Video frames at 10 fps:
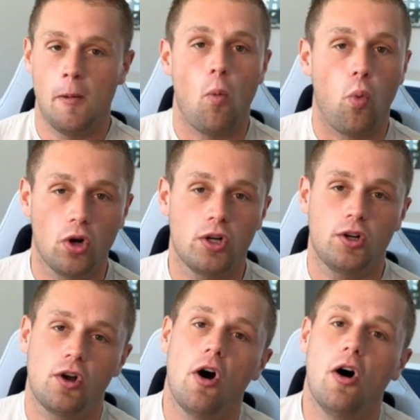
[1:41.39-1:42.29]

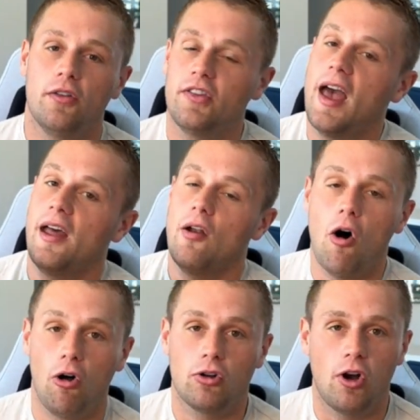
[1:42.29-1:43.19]
work calls at
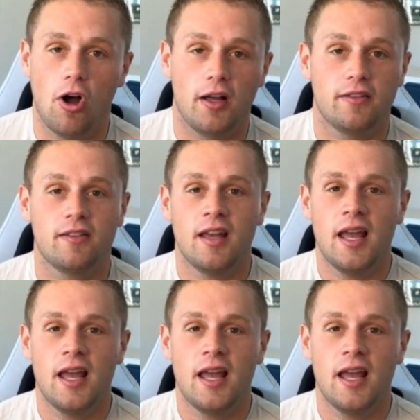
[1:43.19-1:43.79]
all costs,